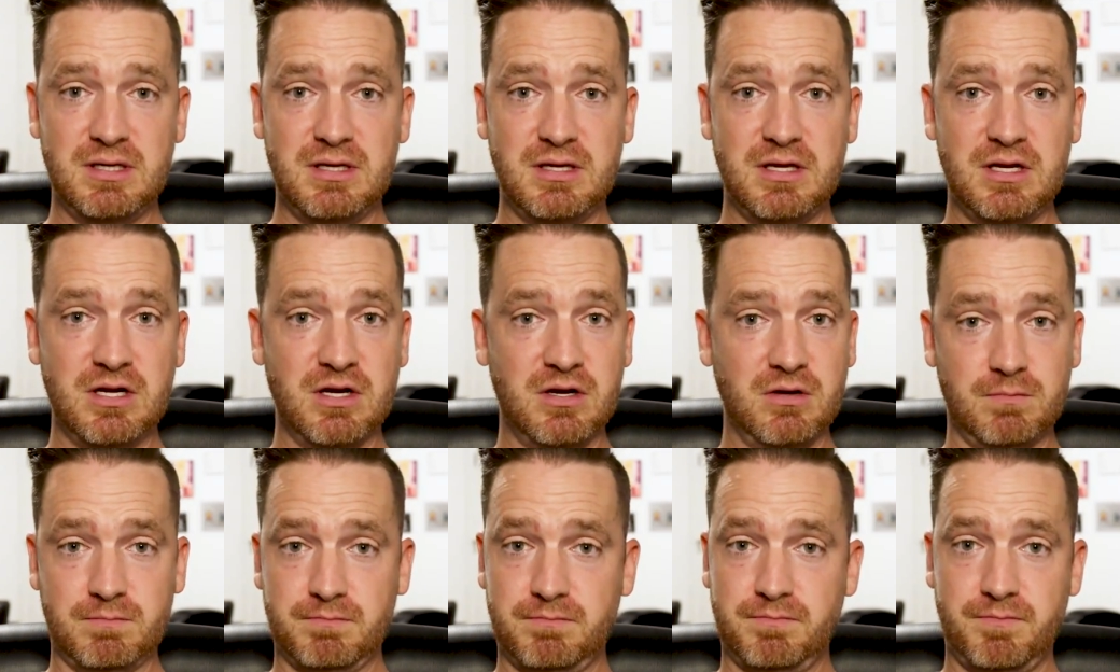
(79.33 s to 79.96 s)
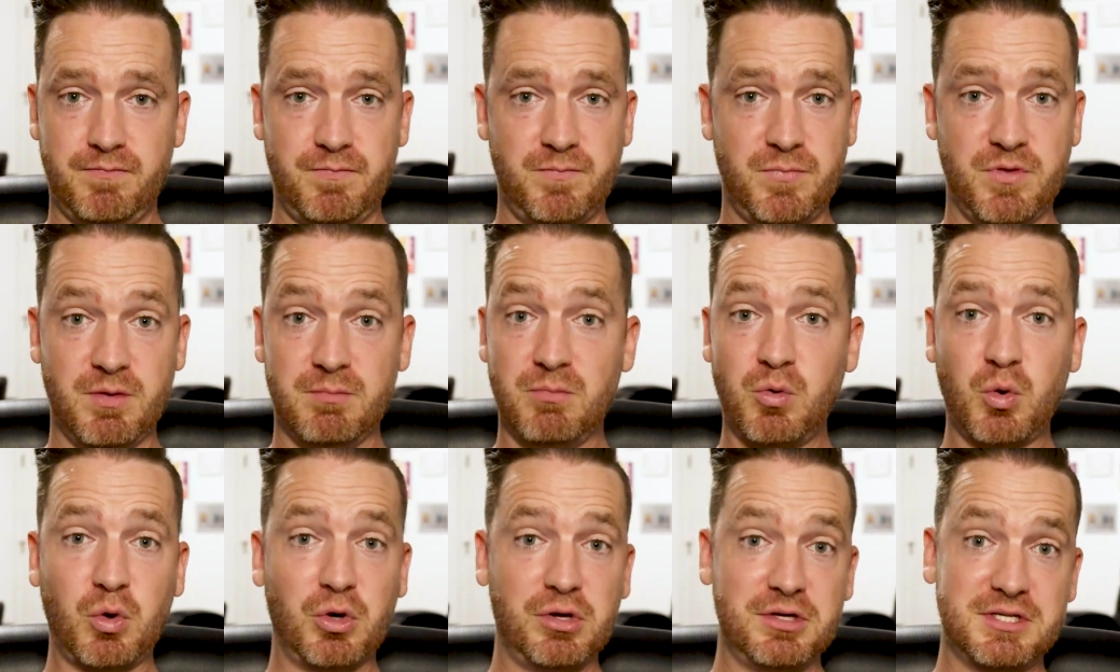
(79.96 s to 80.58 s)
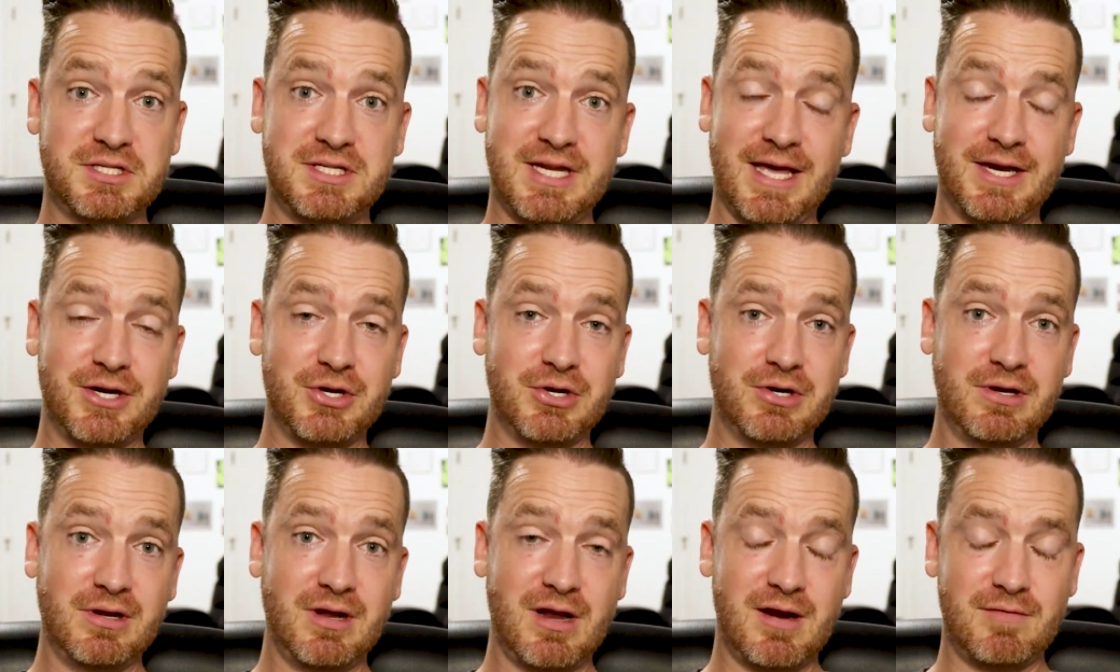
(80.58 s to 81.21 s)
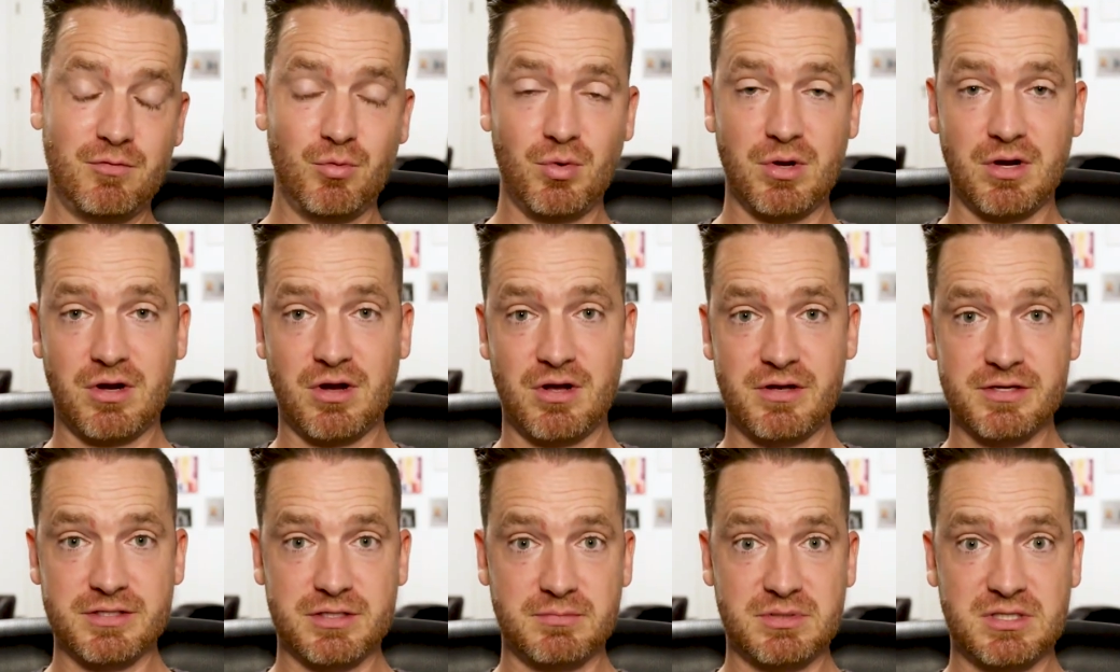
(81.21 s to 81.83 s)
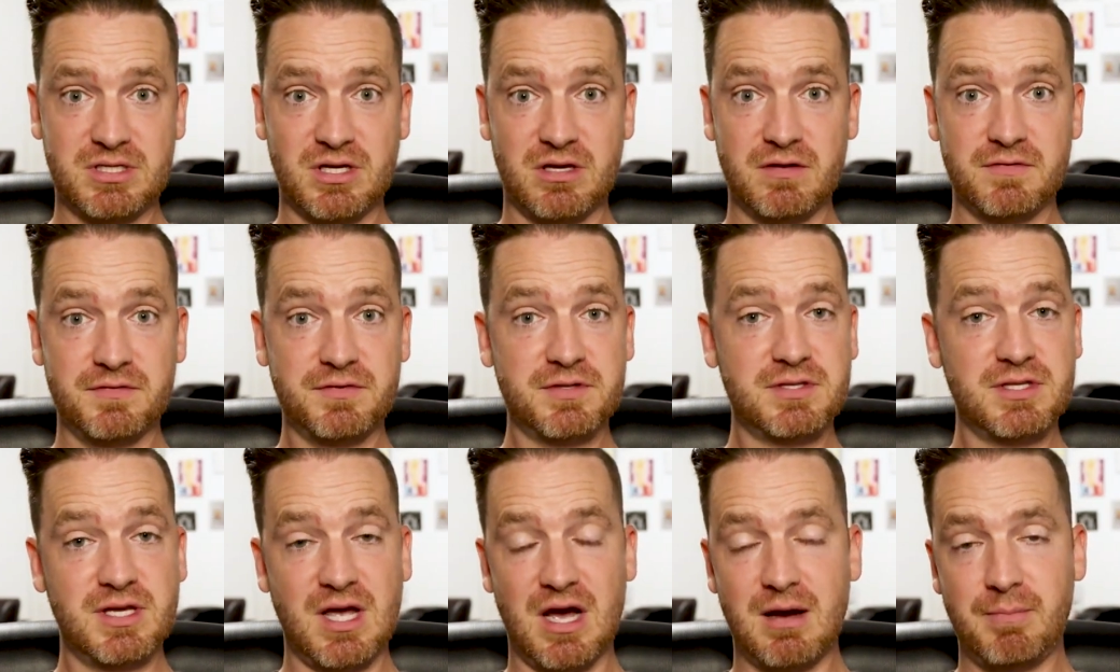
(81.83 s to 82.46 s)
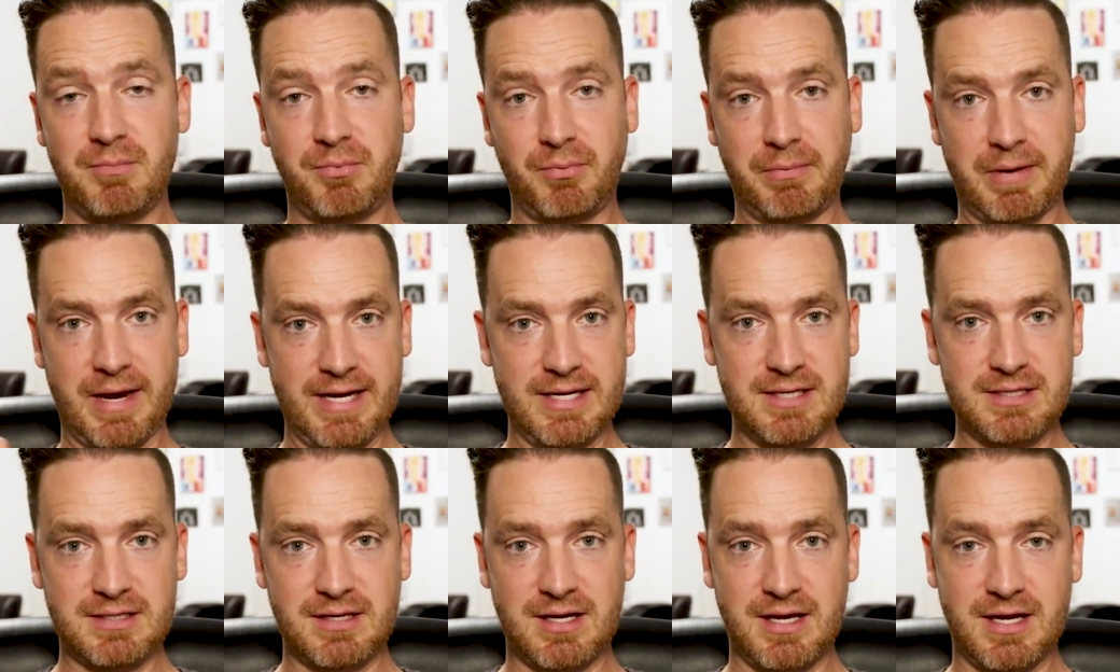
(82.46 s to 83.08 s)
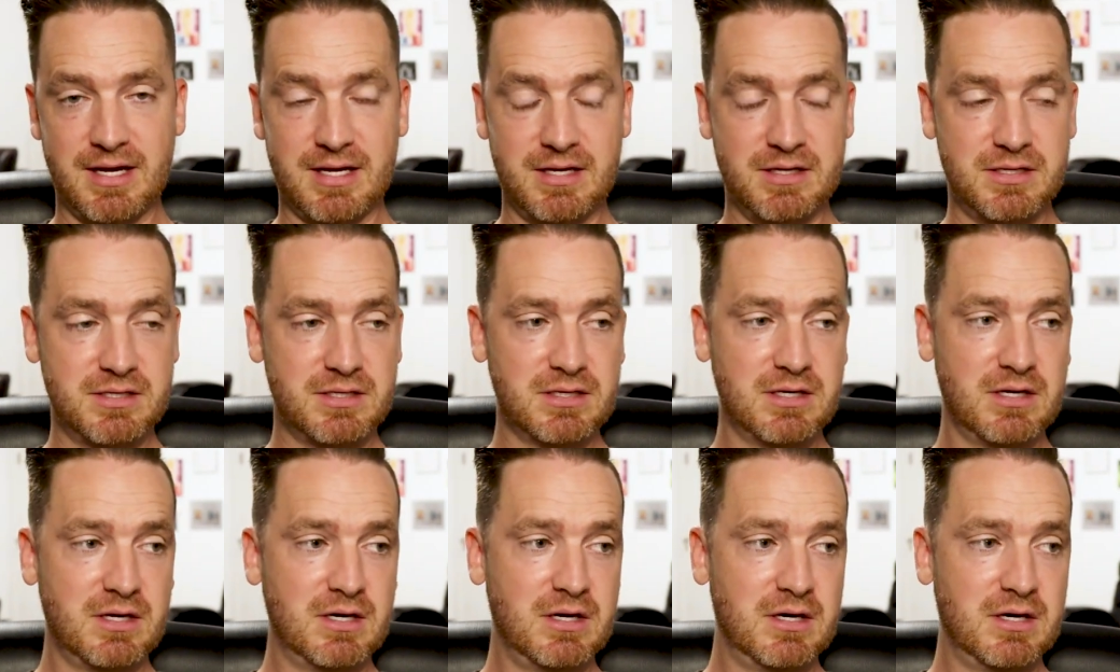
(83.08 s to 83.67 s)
you know the moral standard everyone calls themselves the upright and